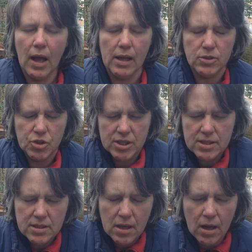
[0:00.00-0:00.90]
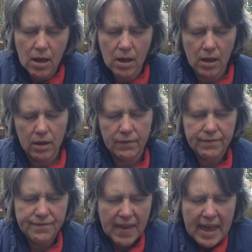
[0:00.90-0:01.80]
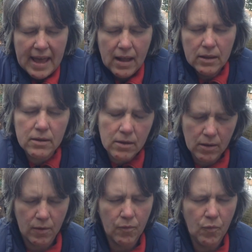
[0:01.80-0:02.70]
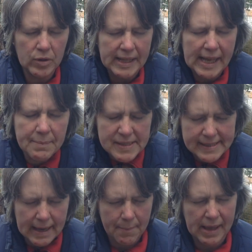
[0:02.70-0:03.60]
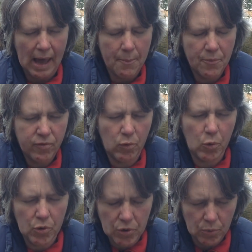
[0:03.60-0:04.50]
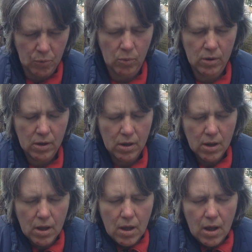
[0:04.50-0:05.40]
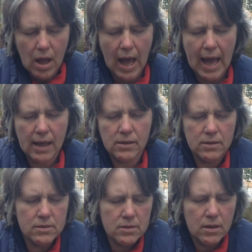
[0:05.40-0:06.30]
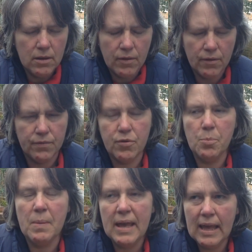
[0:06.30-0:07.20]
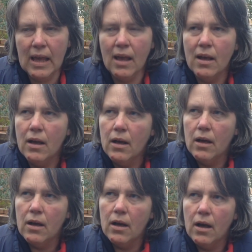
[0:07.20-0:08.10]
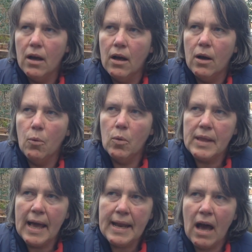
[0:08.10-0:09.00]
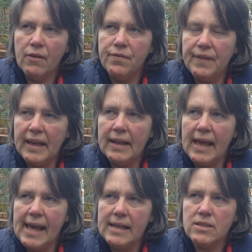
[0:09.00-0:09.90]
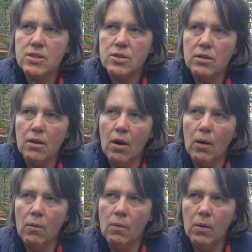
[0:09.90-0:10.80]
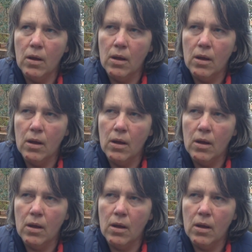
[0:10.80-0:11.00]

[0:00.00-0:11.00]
and just feel what keeps coming up for you. And for me, what I now feel is, I